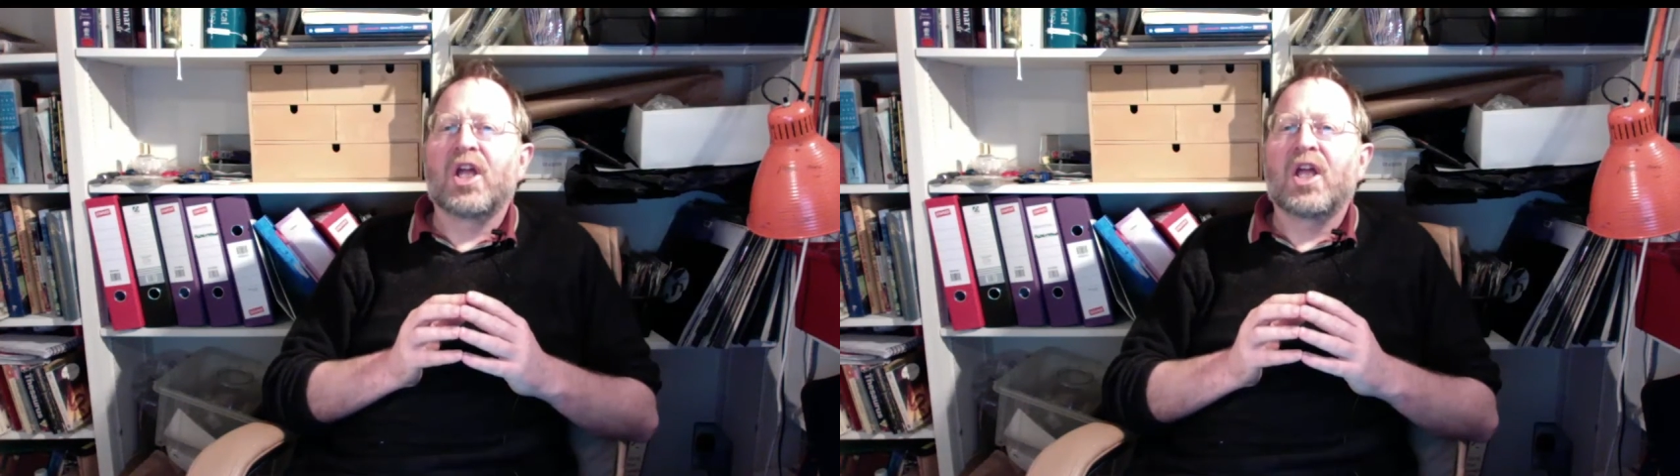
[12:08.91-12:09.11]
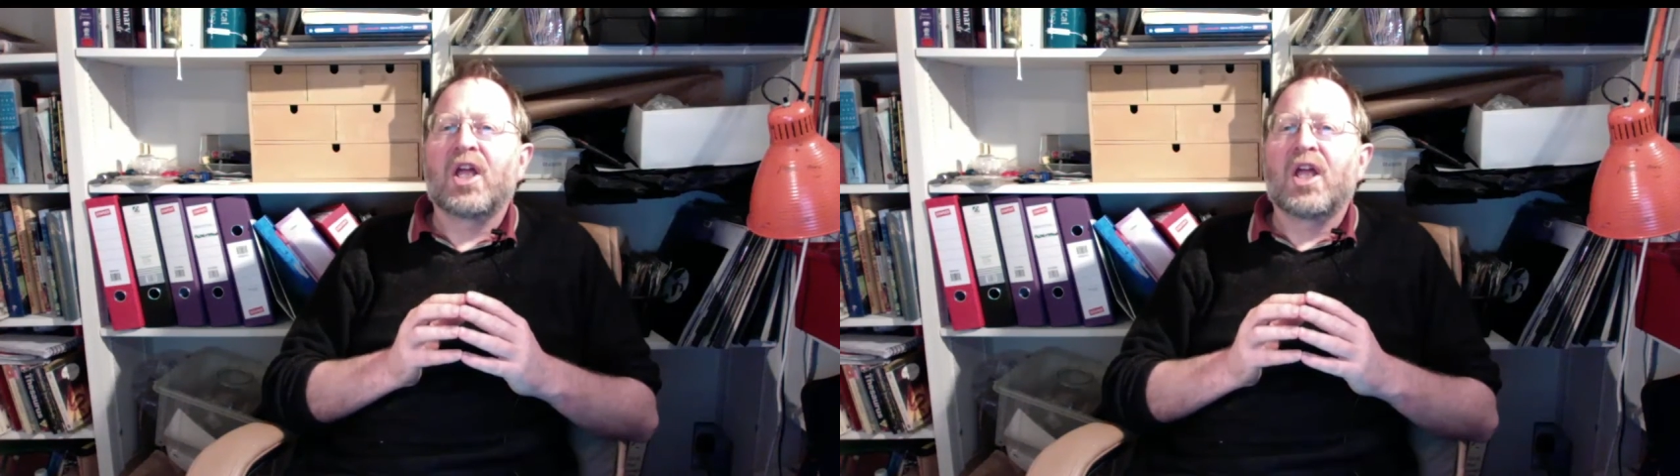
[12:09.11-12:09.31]

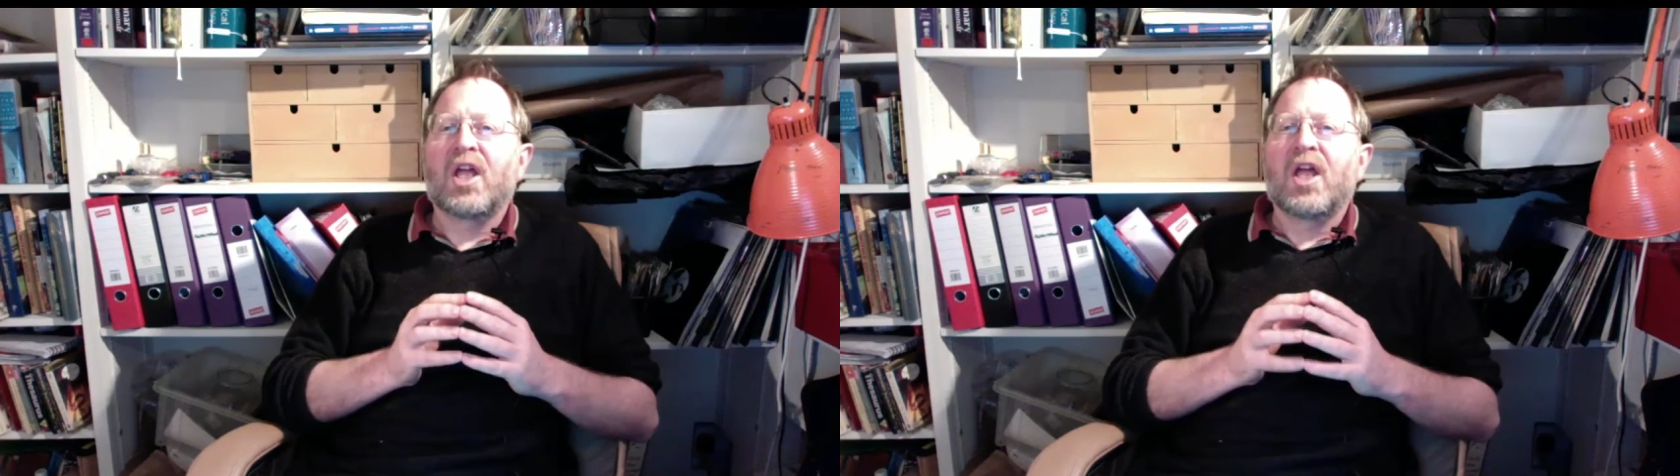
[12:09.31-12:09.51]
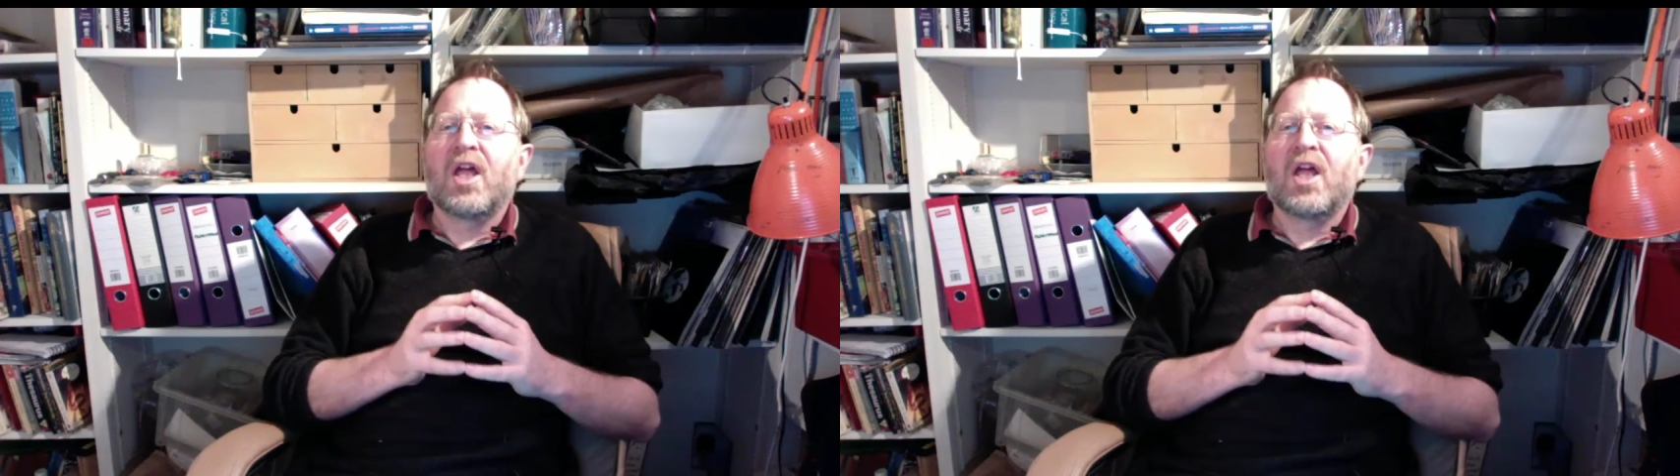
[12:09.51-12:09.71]
The
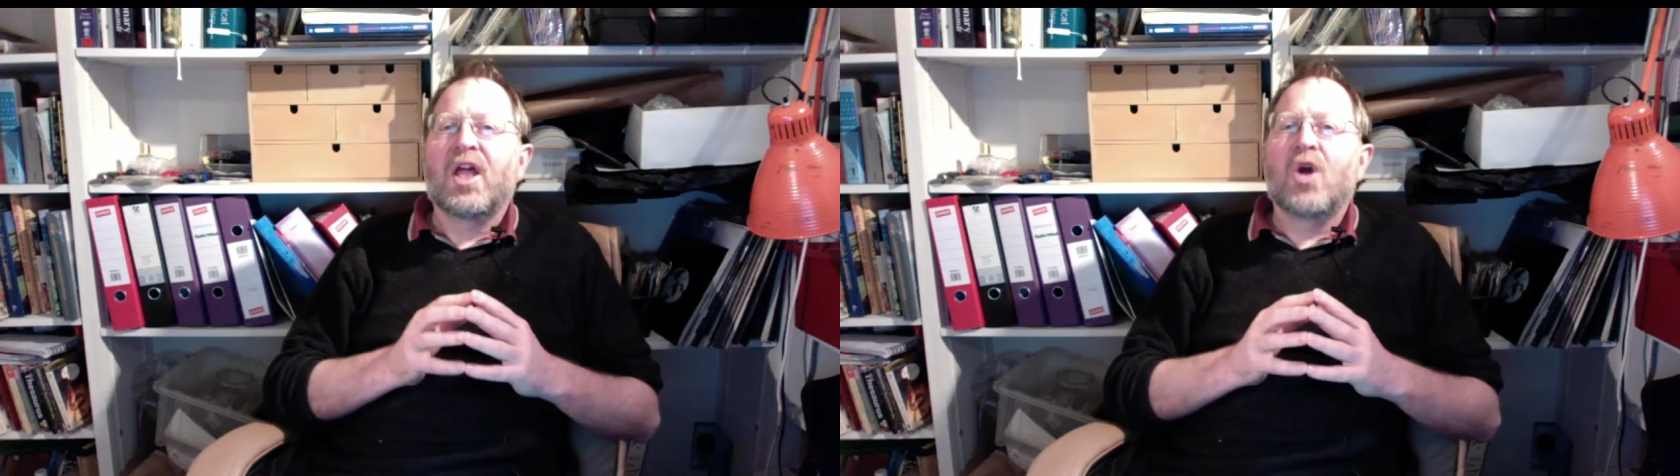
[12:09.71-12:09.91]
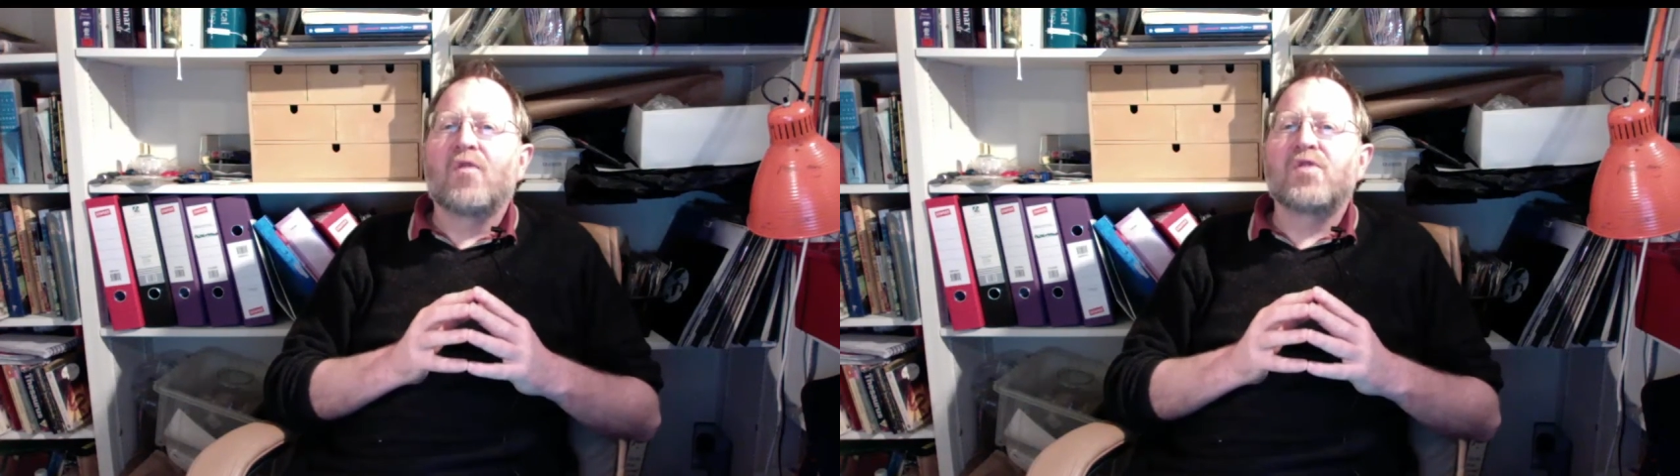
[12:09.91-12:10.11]
officers
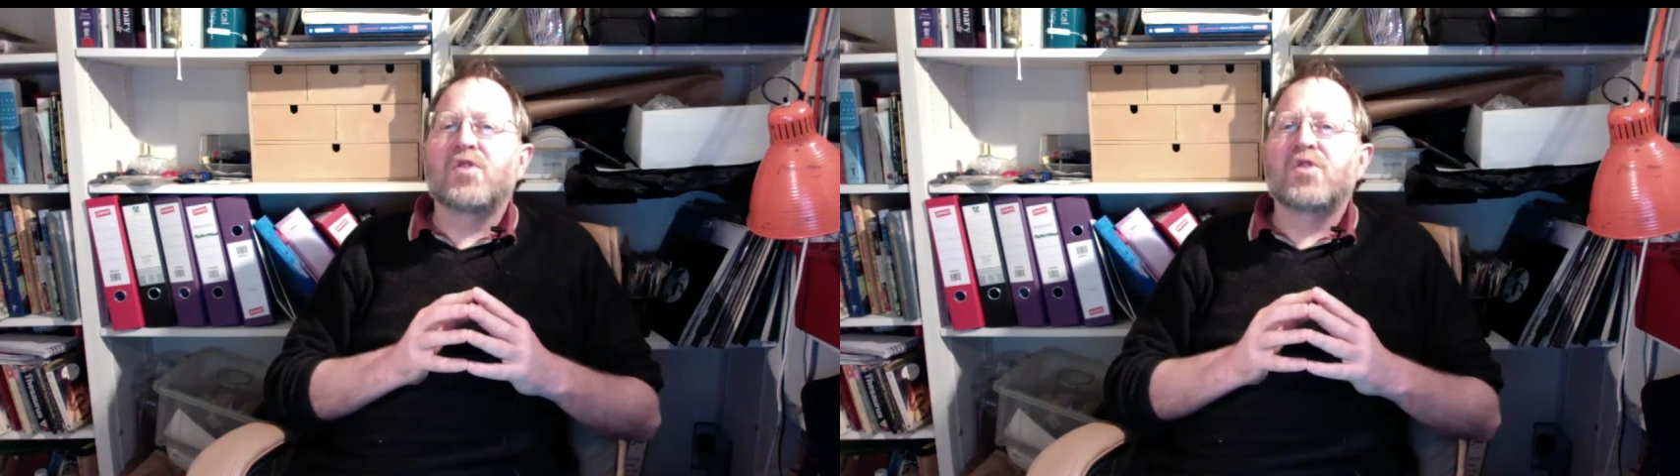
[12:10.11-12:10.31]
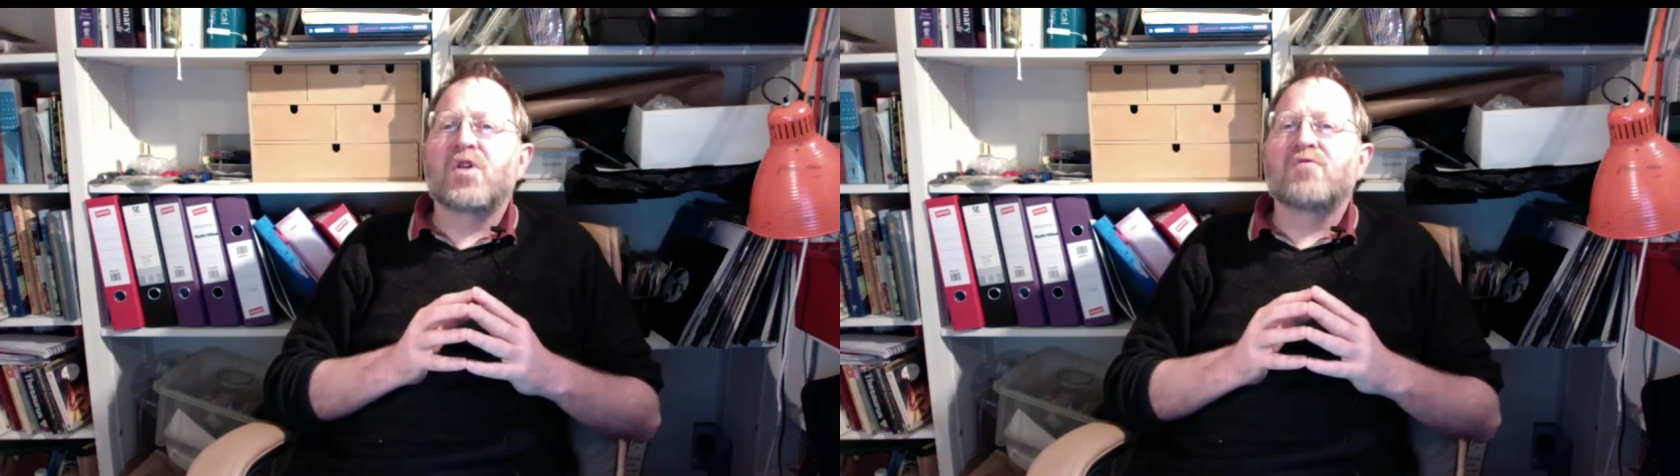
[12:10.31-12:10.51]

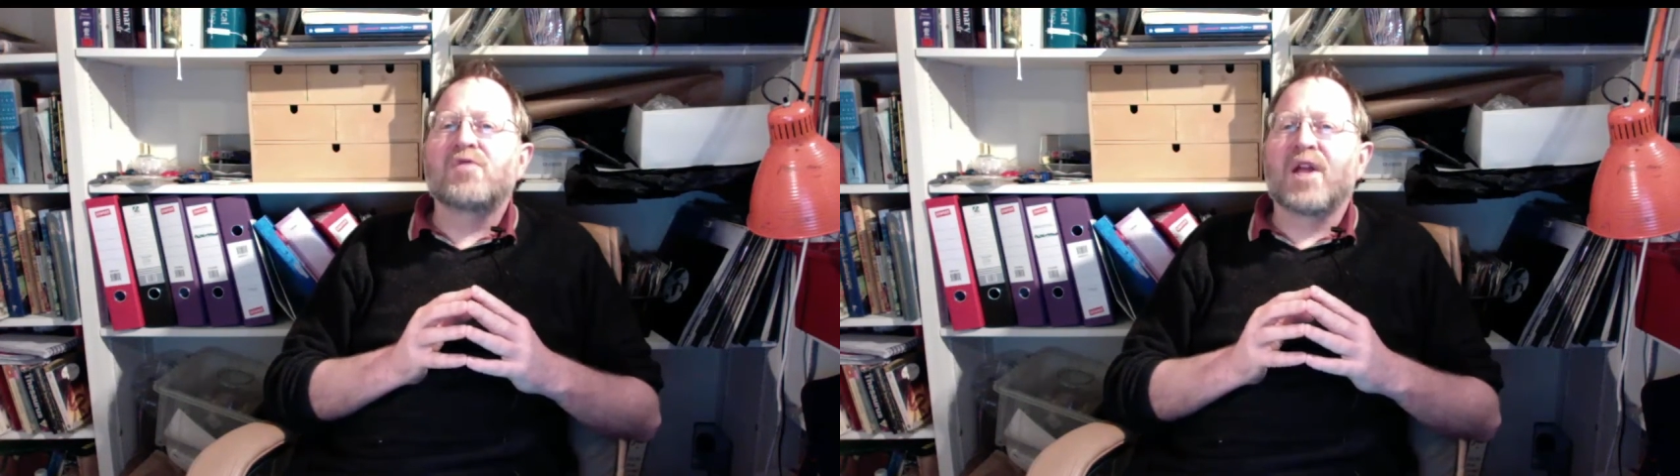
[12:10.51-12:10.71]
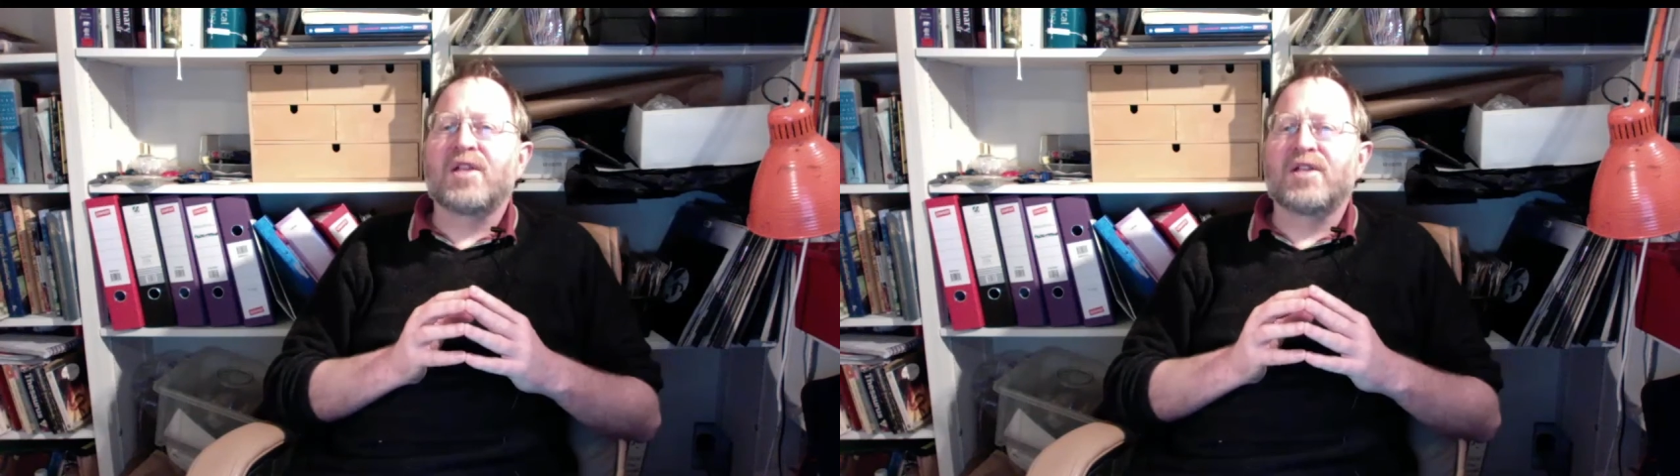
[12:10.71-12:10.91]
resented an
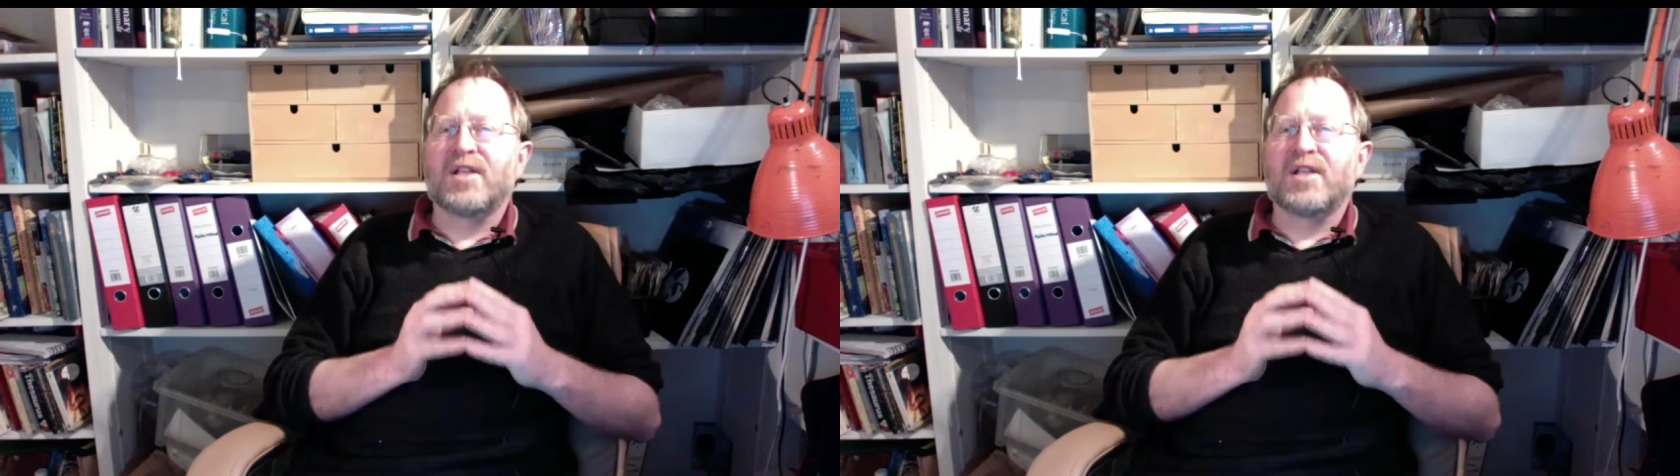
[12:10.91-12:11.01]
upstart